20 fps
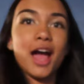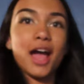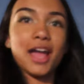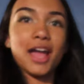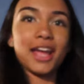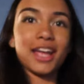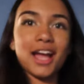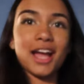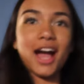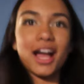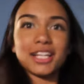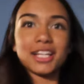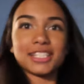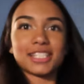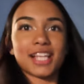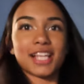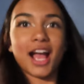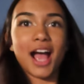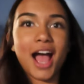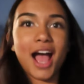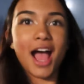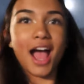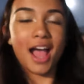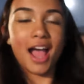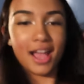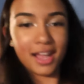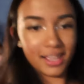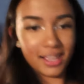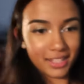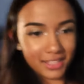Hey guys. Guys, it's way
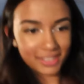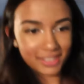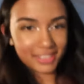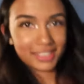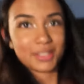too cold.